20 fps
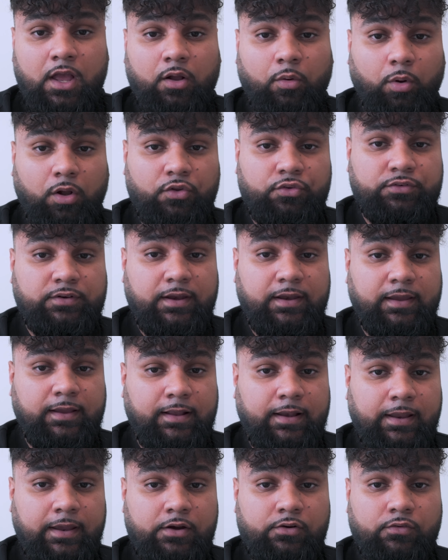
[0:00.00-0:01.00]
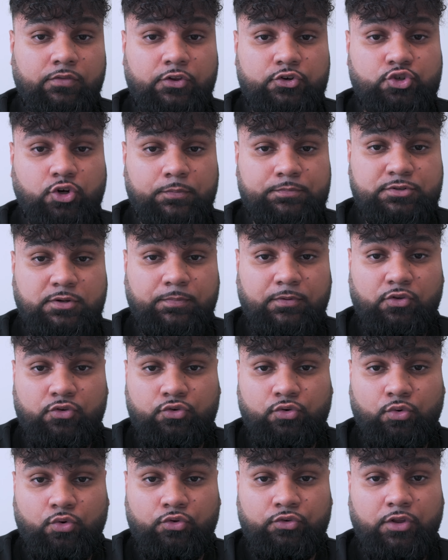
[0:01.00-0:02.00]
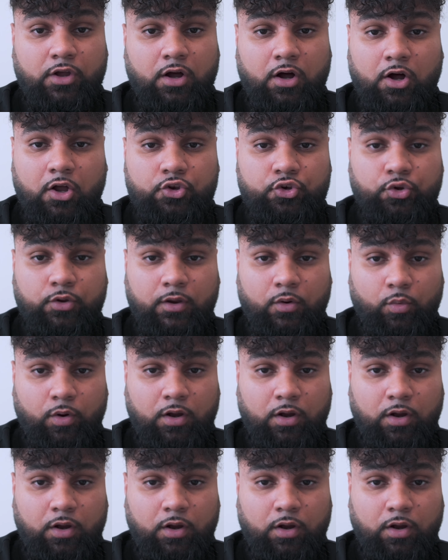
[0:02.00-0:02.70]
while staying clear of the dropshipping stores that aren't doing